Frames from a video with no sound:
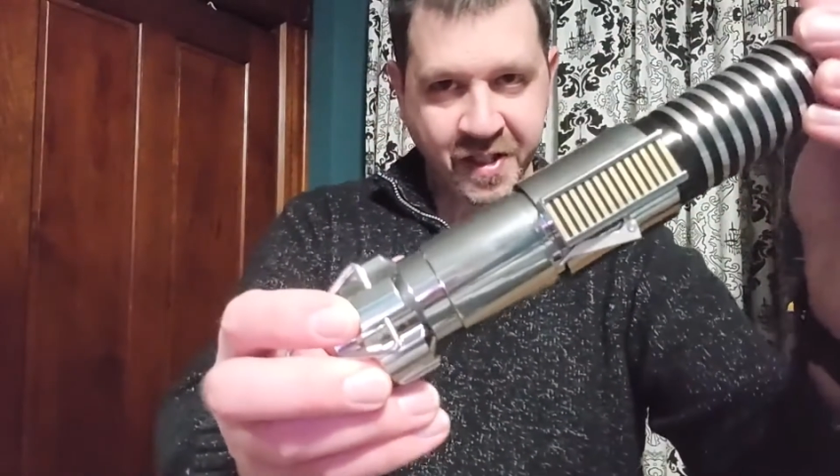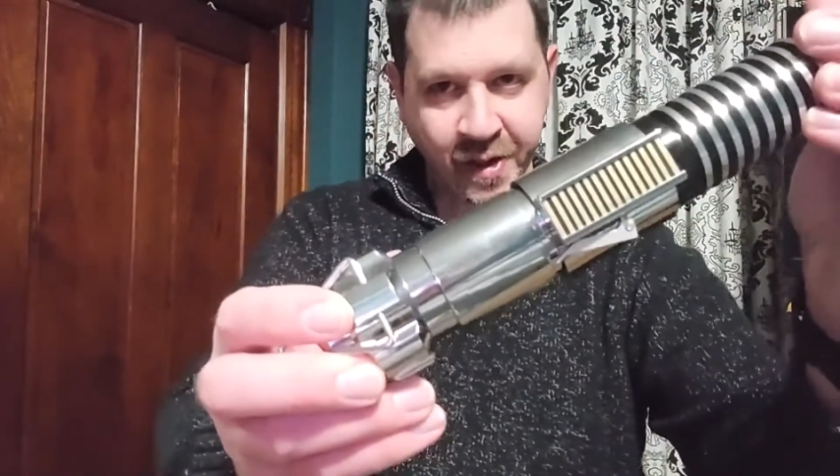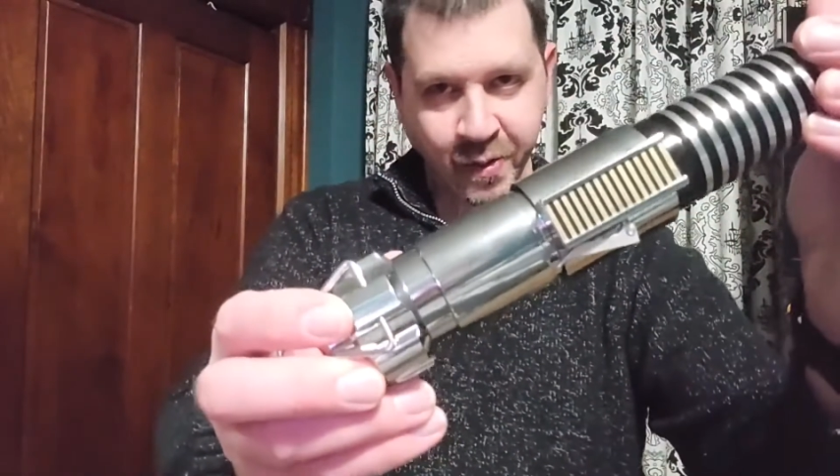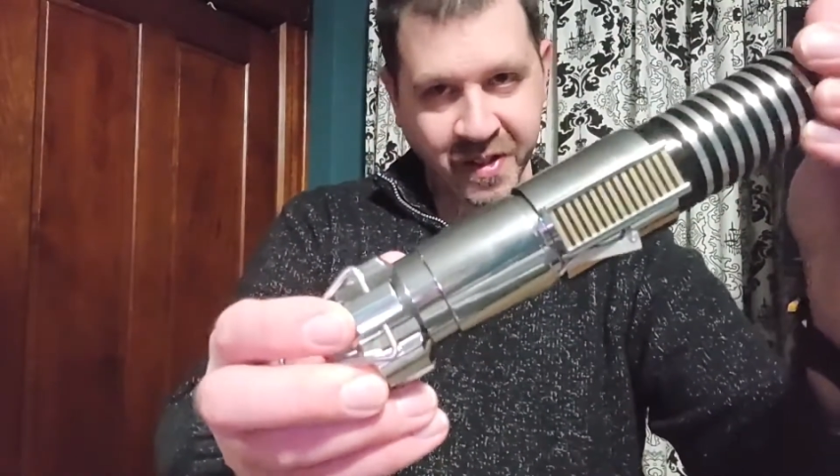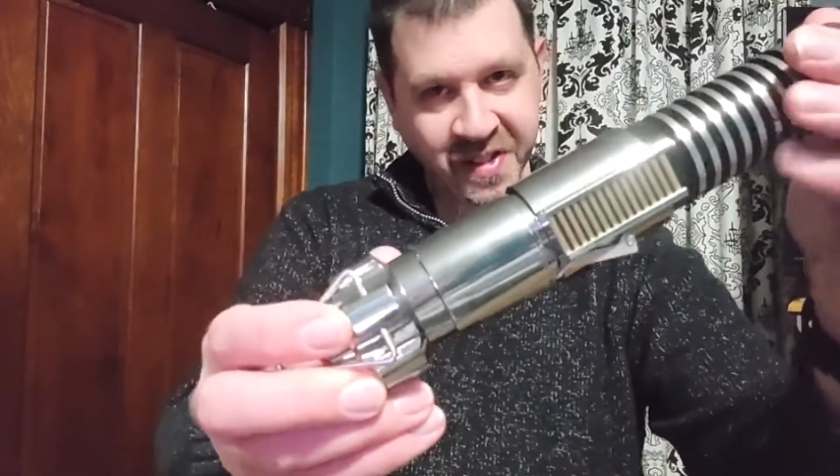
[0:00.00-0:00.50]
you
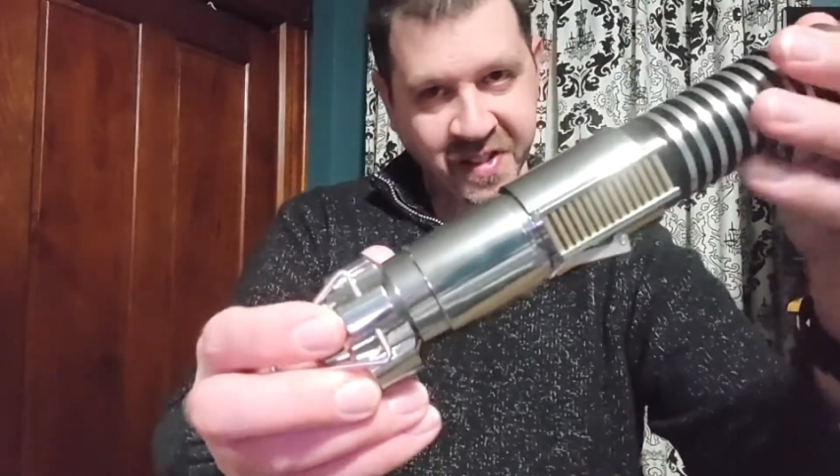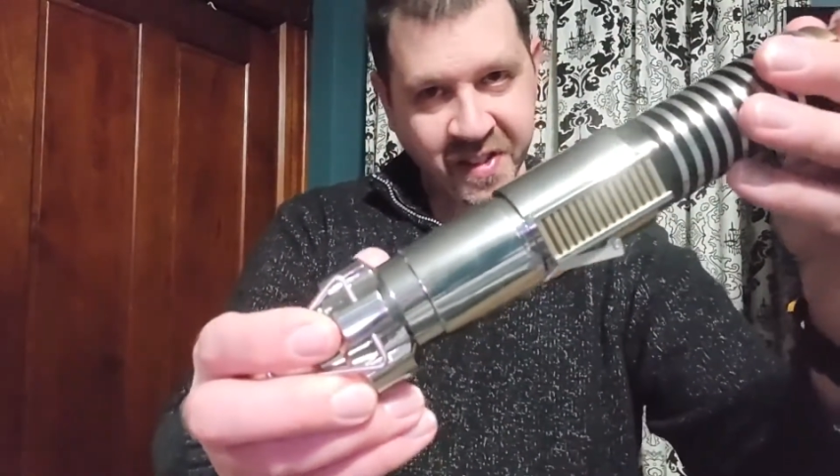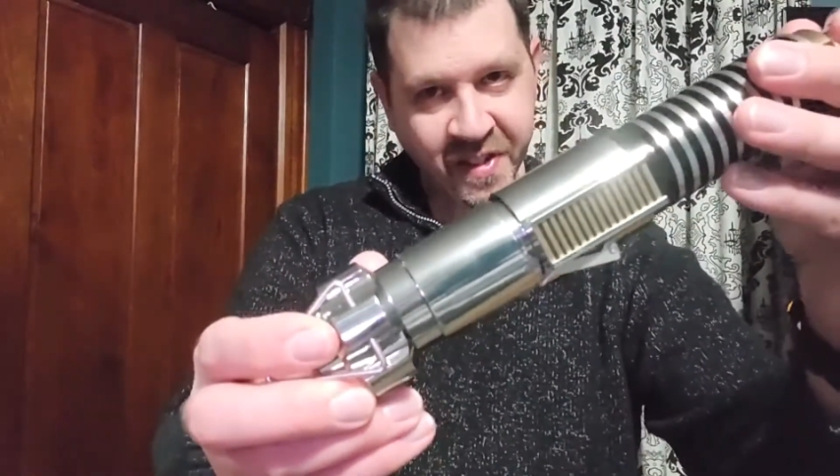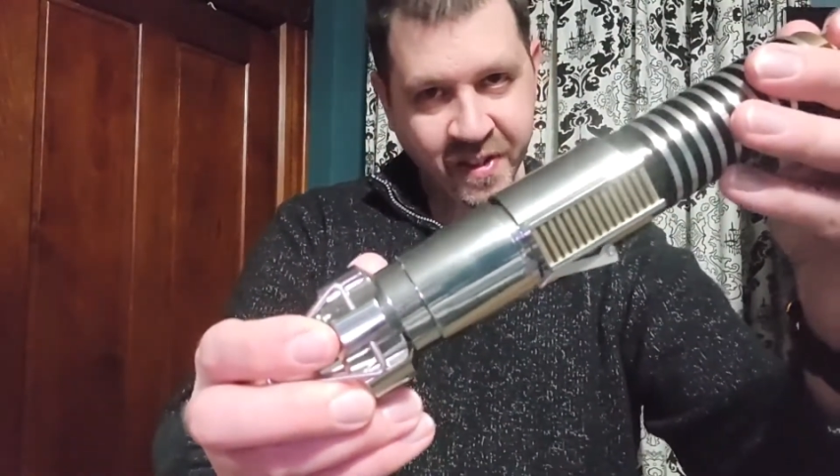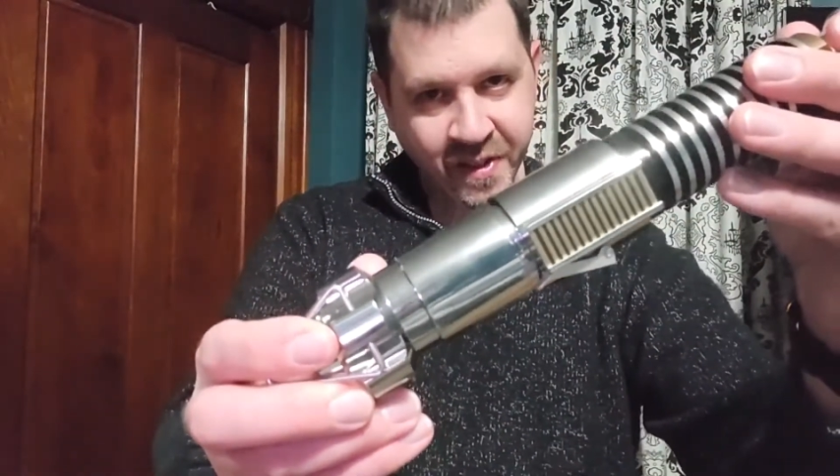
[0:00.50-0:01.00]
can't really
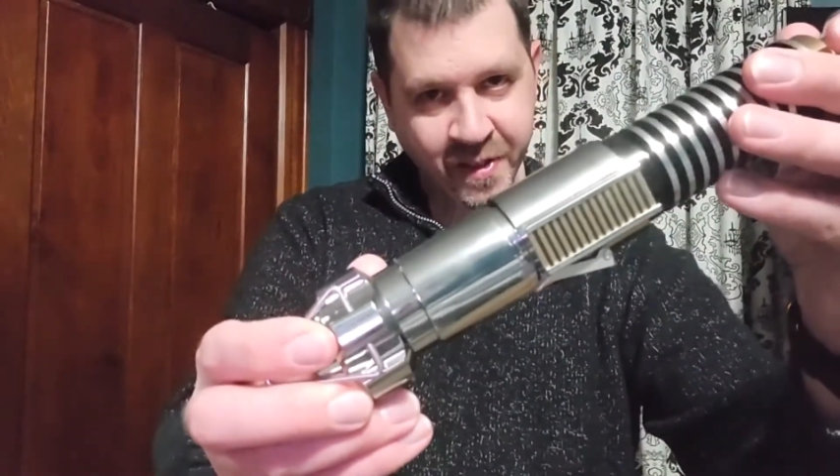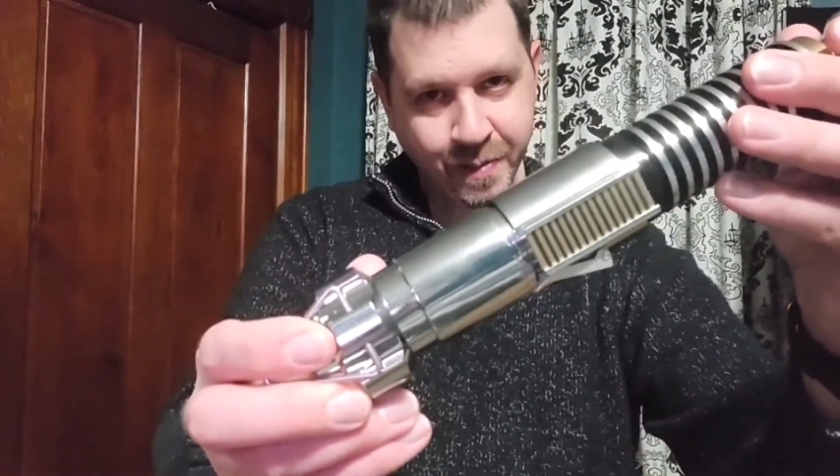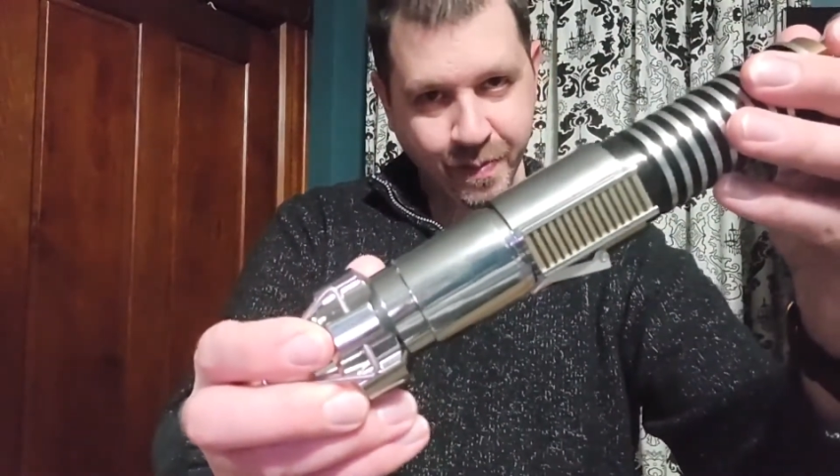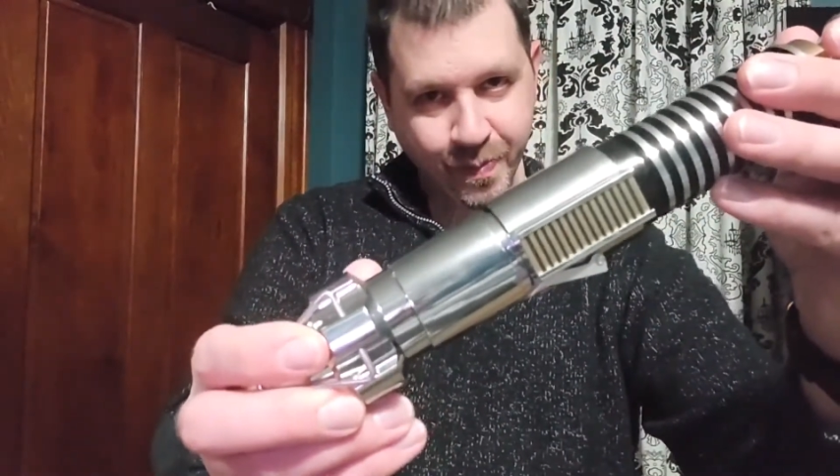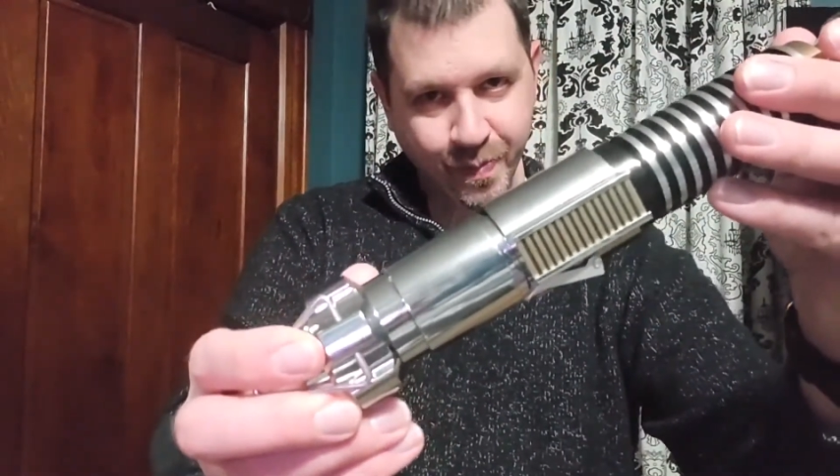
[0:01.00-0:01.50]
see
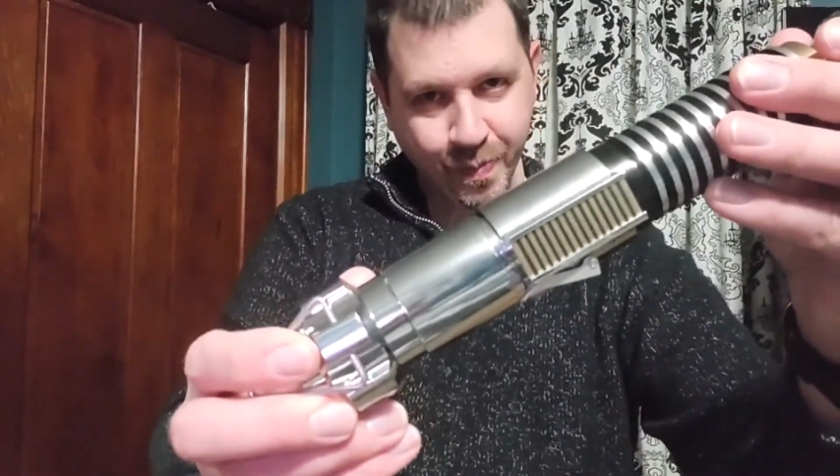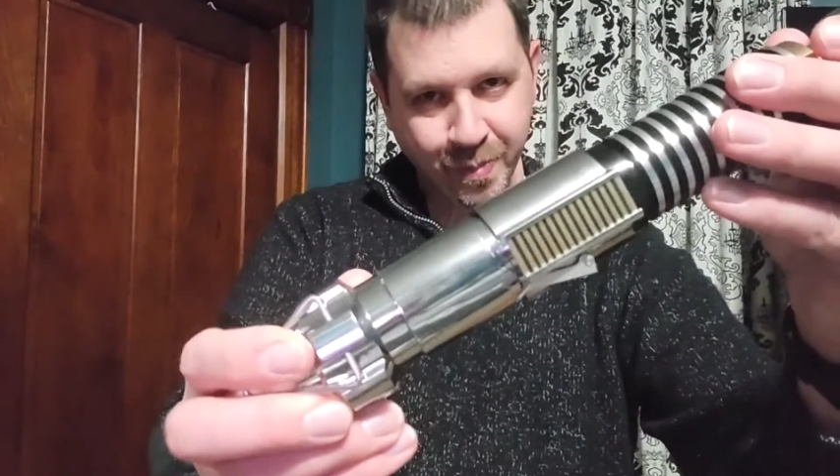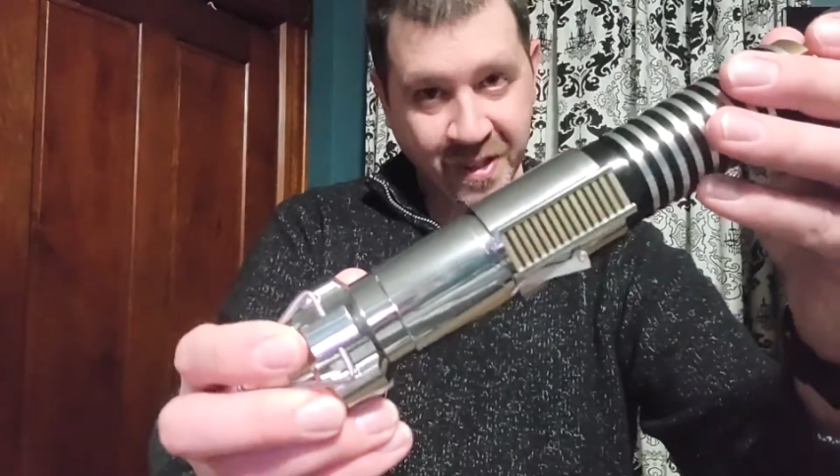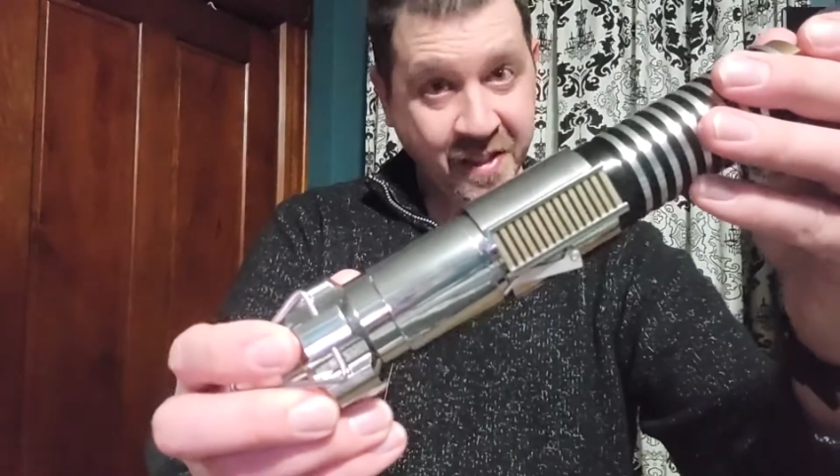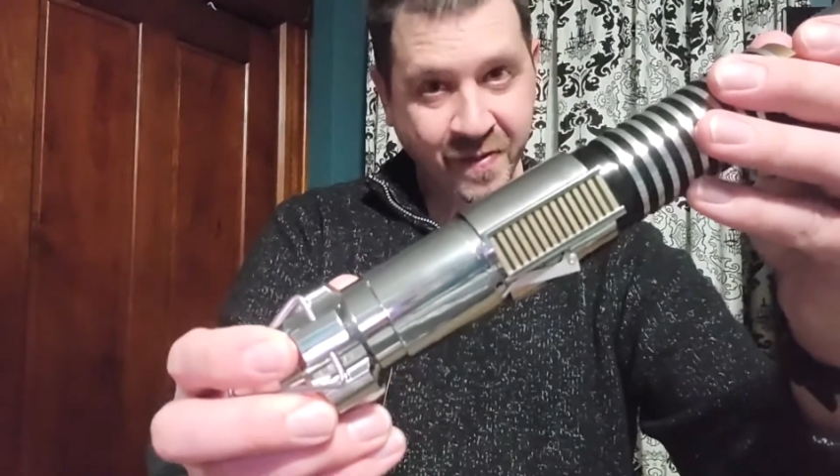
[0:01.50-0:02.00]
any
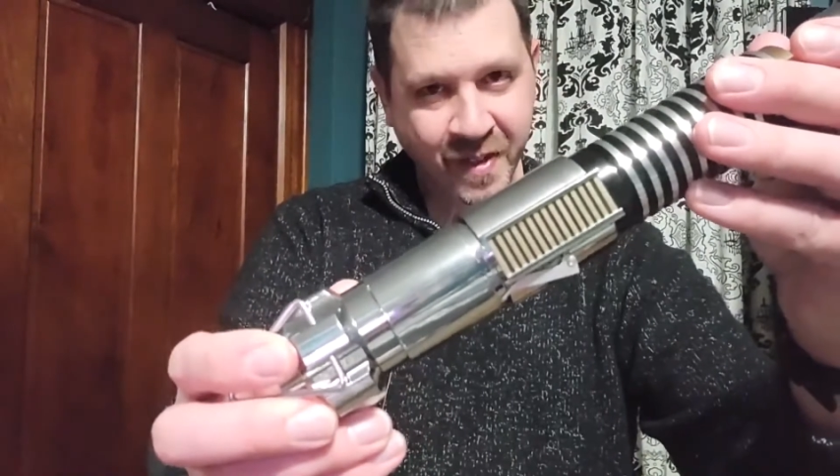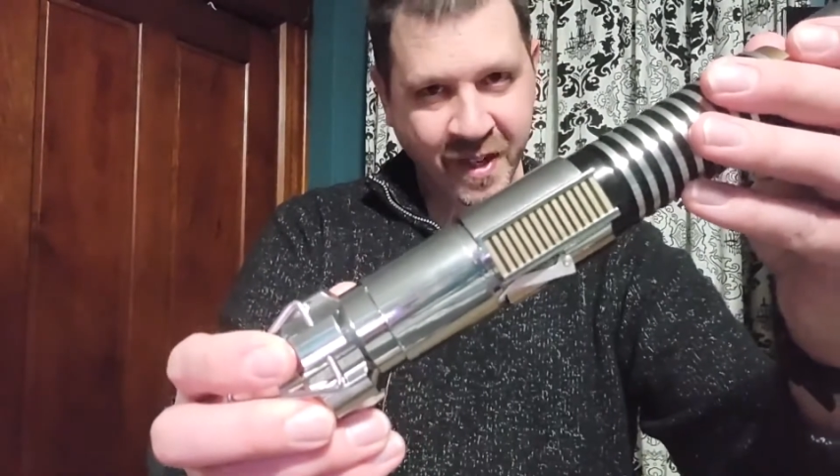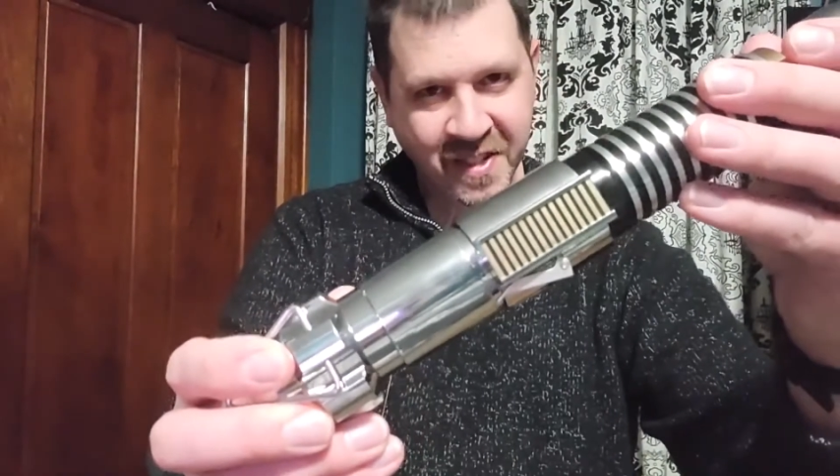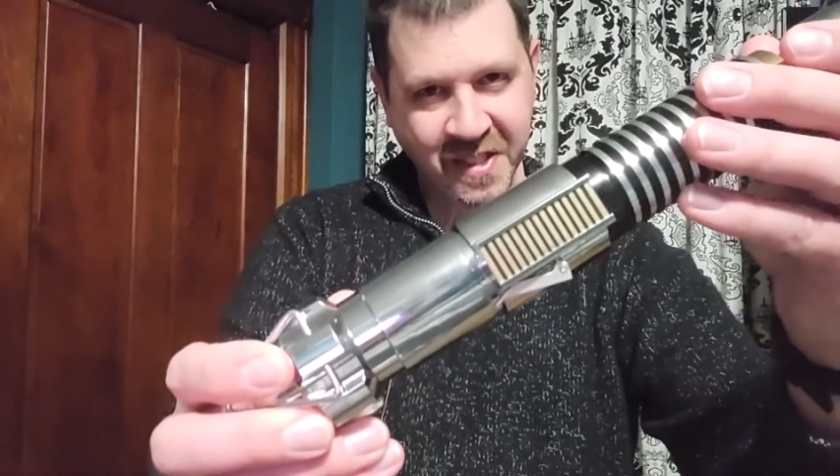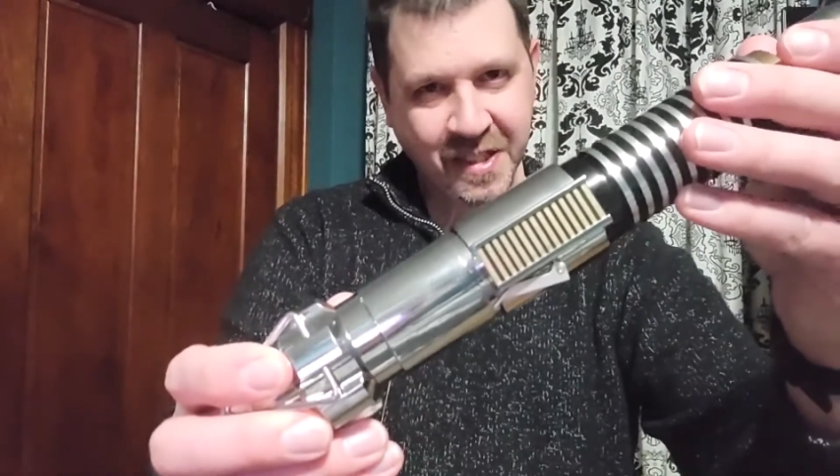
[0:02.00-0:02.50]
blinking
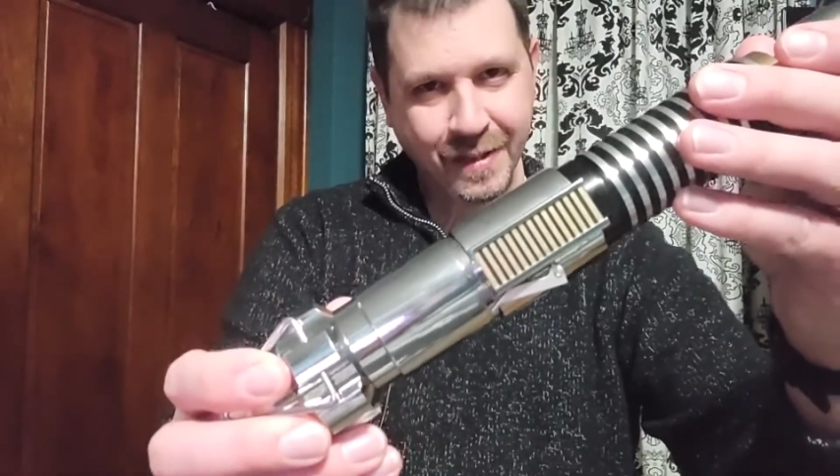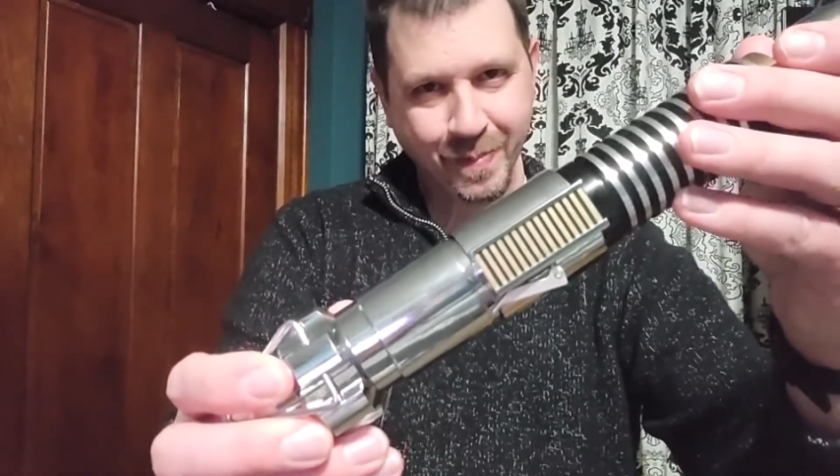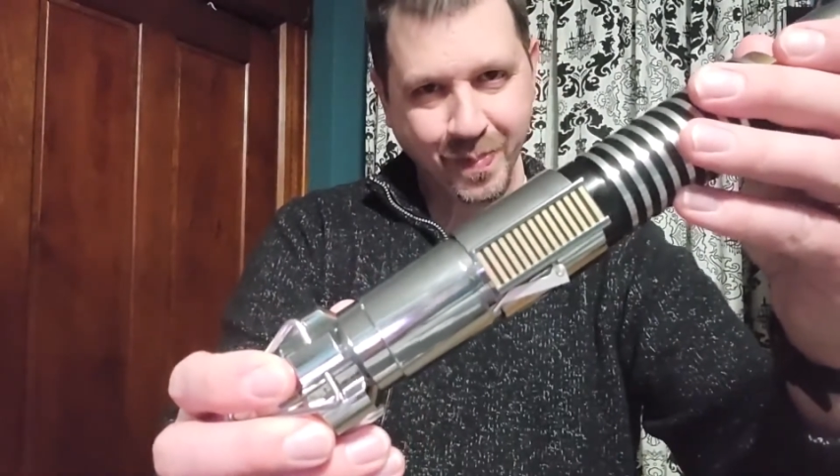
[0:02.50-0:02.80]
lights.